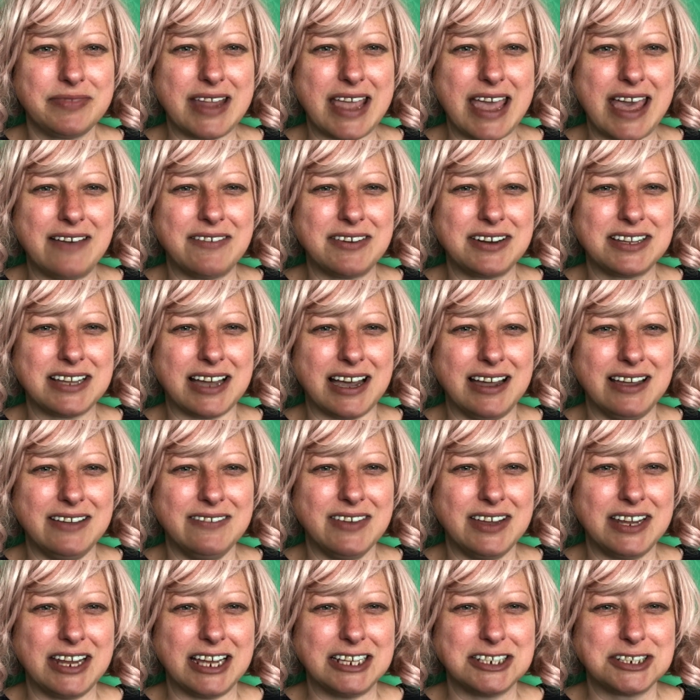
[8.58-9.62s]
every time
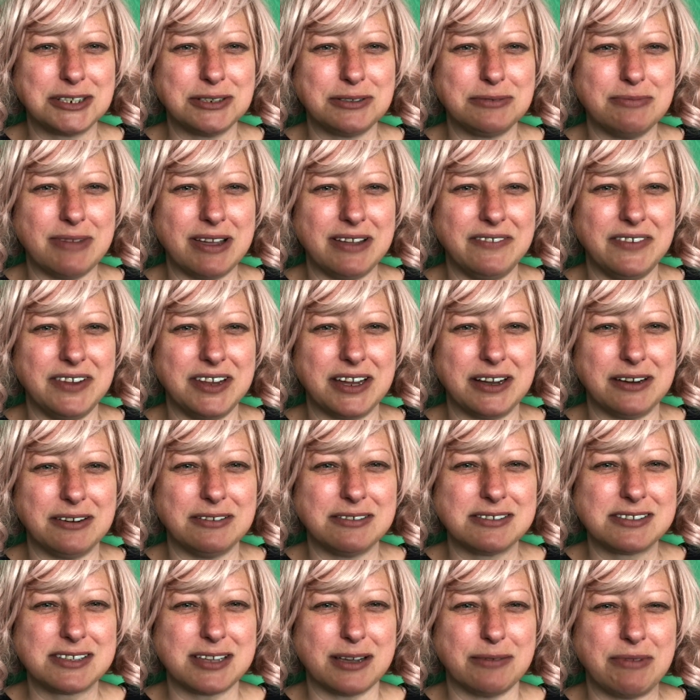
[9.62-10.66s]
when I shoot my
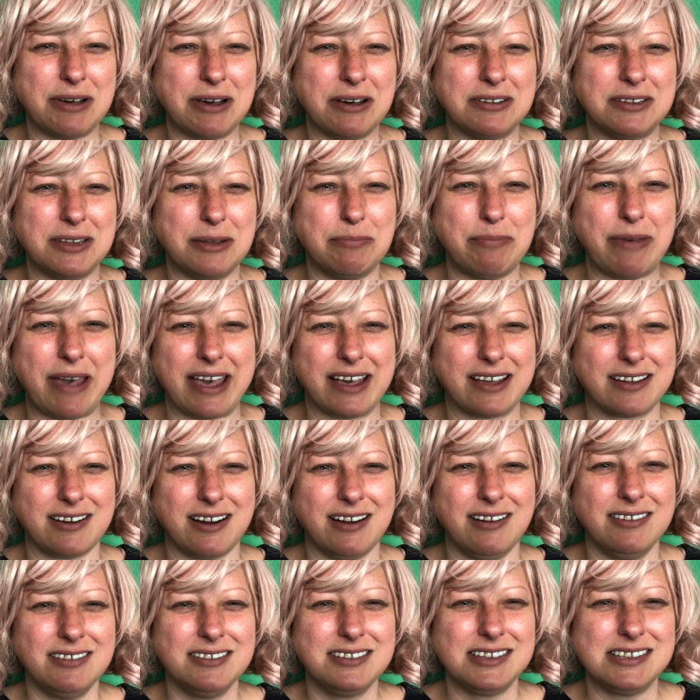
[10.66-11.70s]
video, somehow the
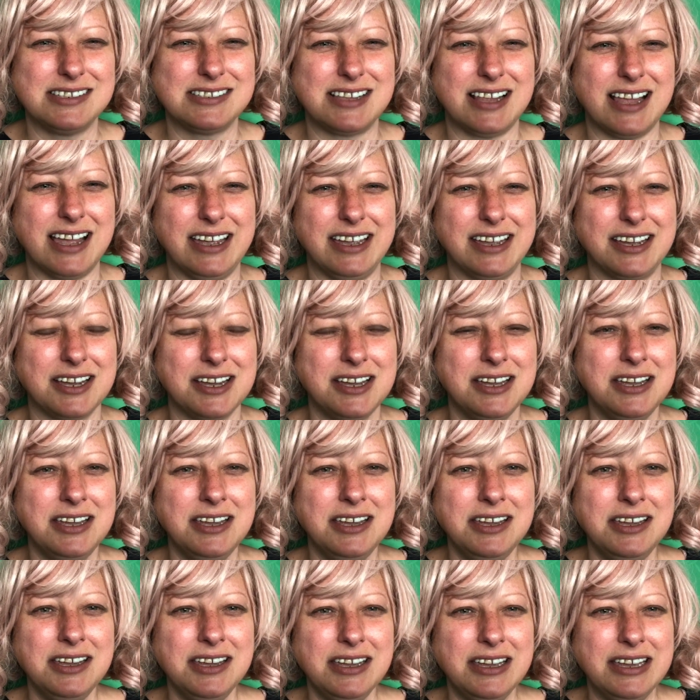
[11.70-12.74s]
background is like
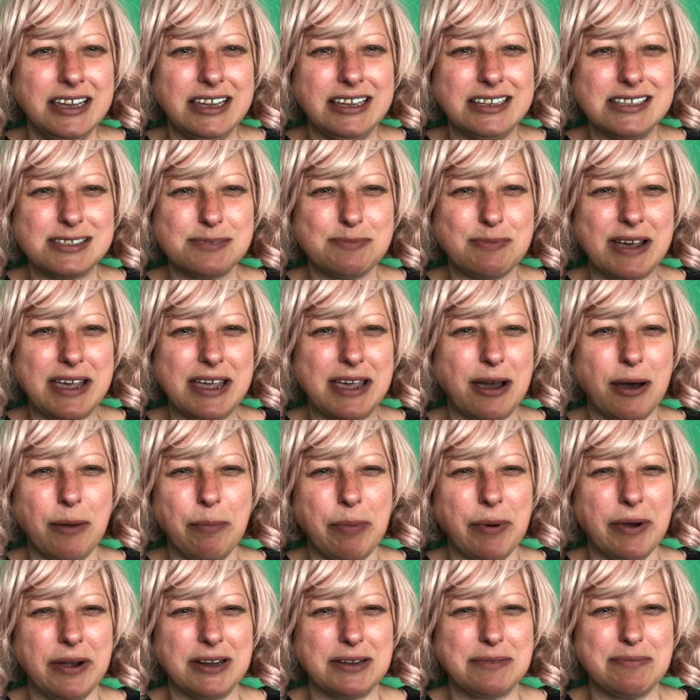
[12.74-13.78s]
it's my
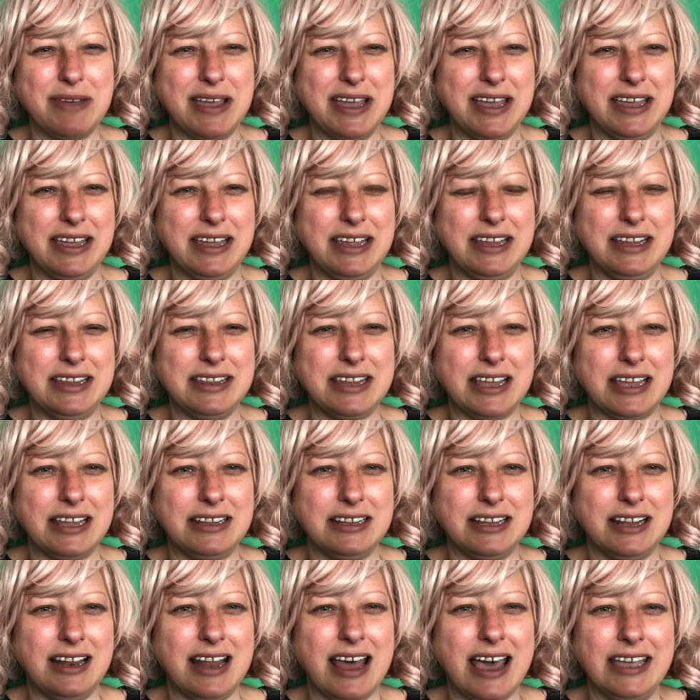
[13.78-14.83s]
apartment
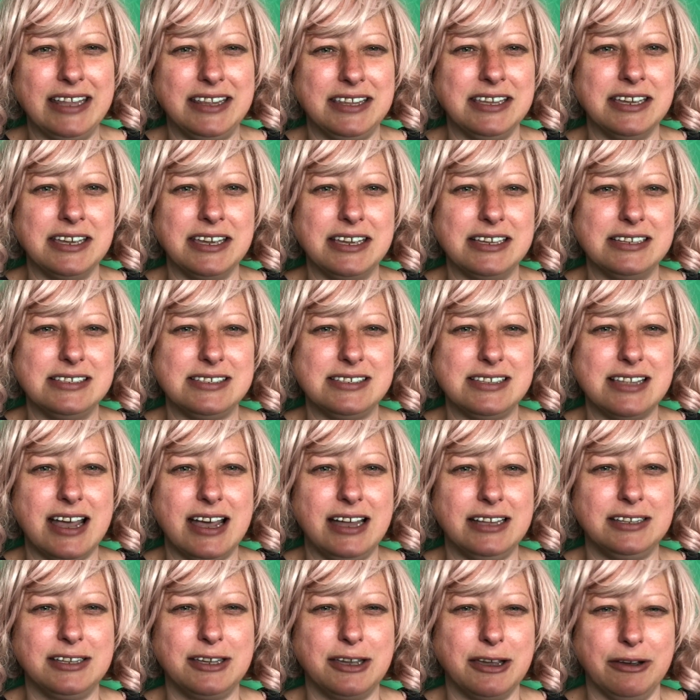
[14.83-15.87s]
and the lighting is
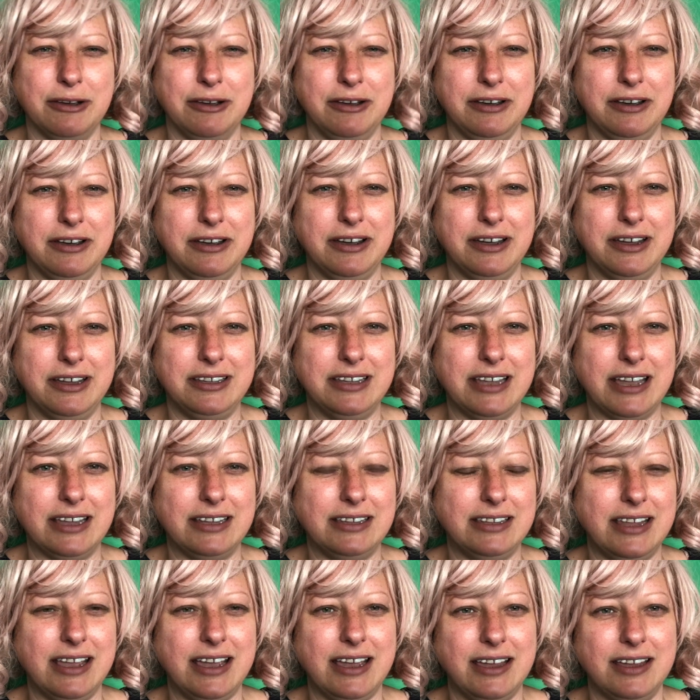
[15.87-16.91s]
not good,
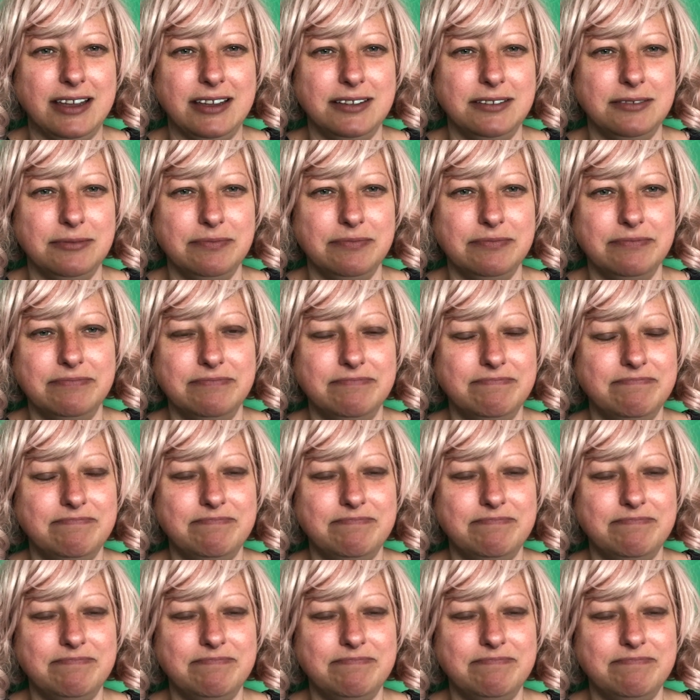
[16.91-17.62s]
and then